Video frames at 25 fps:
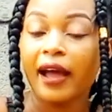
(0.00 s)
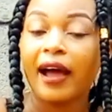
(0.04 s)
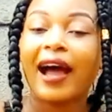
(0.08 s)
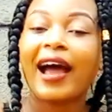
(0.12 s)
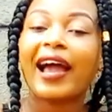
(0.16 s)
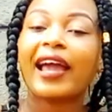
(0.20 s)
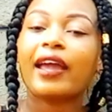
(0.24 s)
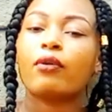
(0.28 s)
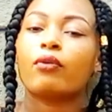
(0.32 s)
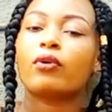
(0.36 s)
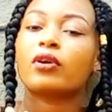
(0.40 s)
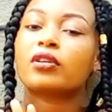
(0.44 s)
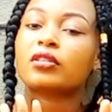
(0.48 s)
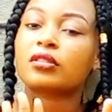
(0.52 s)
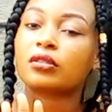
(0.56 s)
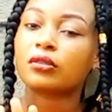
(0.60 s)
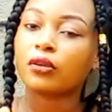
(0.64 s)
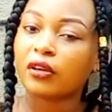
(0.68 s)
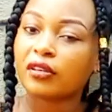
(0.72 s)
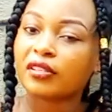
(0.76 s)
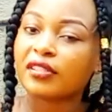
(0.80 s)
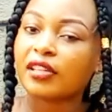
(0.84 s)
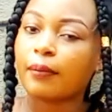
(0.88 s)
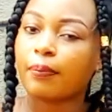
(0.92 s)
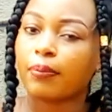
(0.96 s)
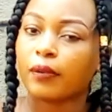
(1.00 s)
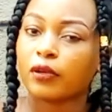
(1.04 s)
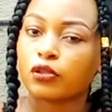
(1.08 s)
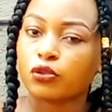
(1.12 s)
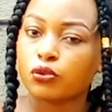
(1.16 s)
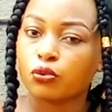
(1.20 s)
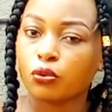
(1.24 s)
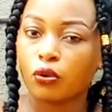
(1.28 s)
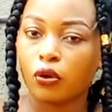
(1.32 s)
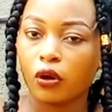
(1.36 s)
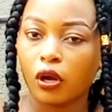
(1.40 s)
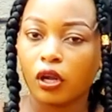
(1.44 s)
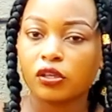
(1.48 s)
I was not supposed
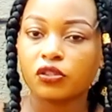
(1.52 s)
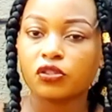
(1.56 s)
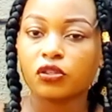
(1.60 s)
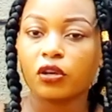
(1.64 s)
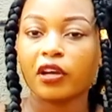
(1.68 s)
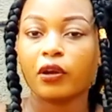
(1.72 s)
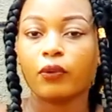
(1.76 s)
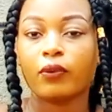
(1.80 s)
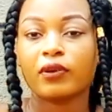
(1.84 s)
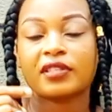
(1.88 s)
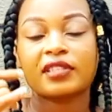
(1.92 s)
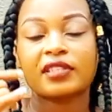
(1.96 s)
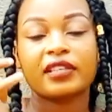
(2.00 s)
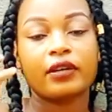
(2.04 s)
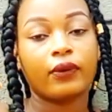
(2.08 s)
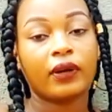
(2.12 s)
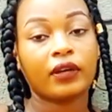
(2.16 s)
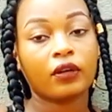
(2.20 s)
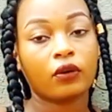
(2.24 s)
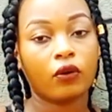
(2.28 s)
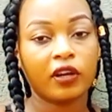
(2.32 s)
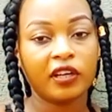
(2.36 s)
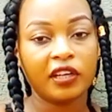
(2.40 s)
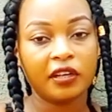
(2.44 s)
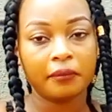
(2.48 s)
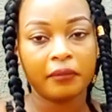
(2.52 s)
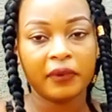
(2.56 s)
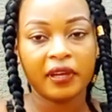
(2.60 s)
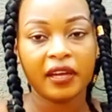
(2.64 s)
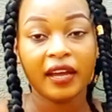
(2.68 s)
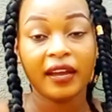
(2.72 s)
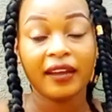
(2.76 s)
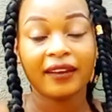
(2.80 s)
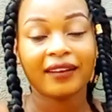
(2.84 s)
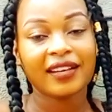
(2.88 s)
to call, so he was the one calling me.